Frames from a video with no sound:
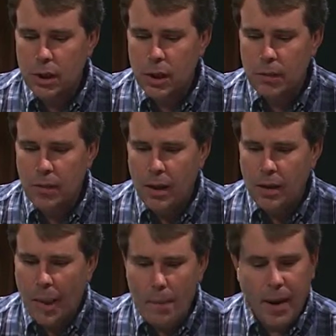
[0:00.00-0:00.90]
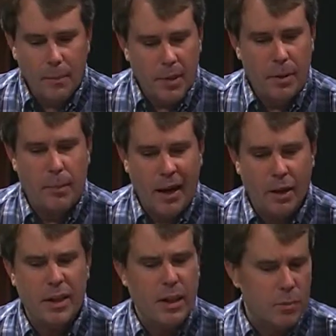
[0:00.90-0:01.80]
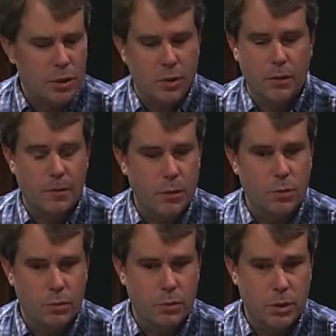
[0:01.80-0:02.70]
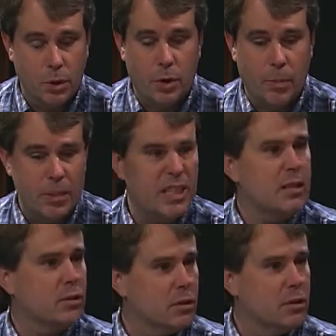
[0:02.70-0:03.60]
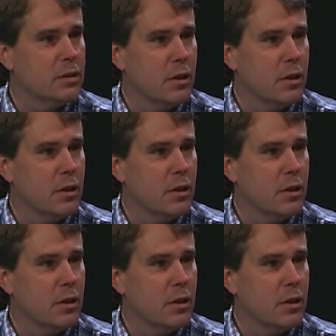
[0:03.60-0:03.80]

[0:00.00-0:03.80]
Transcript: Um, that might be about it. I'm sure a few show up as extras.